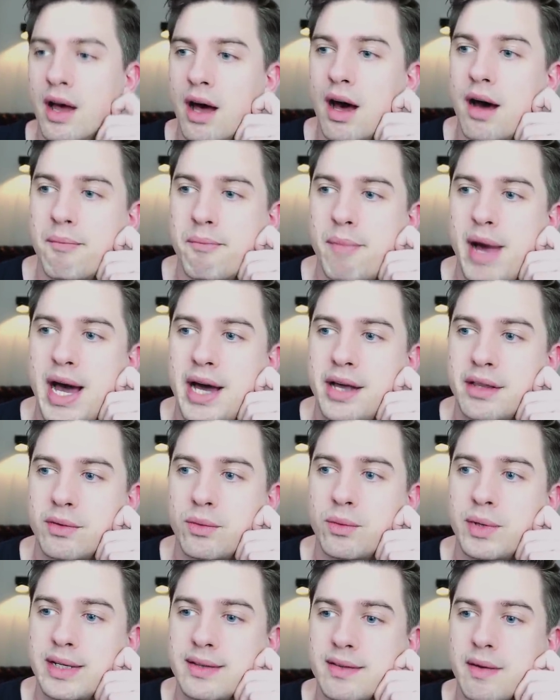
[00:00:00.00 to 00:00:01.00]
A
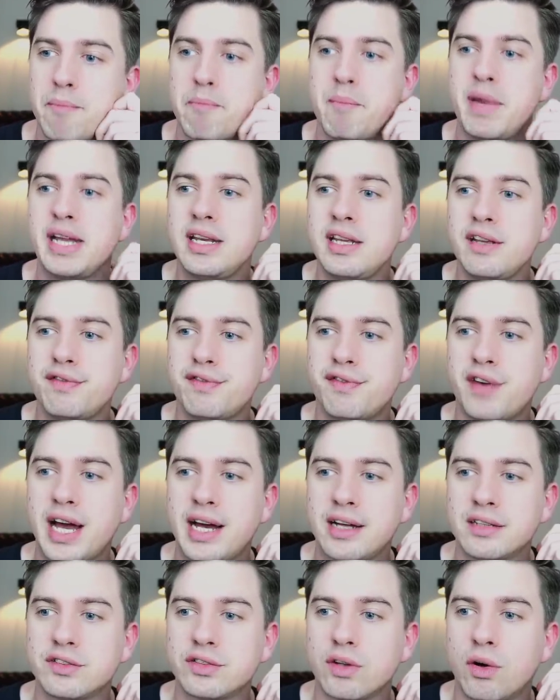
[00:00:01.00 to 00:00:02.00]
man with many
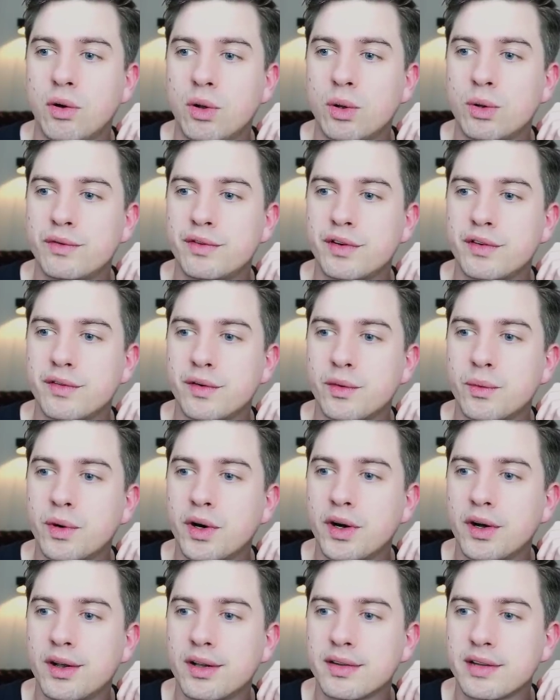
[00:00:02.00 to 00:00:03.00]
fans all over the
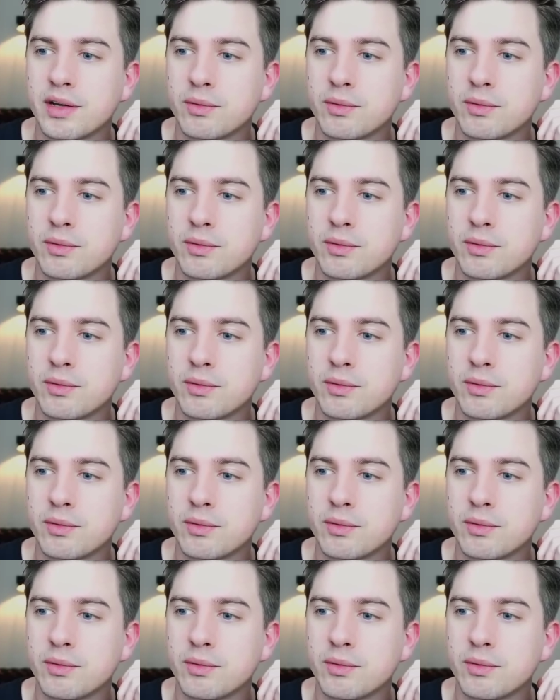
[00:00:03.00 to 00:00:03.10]
world,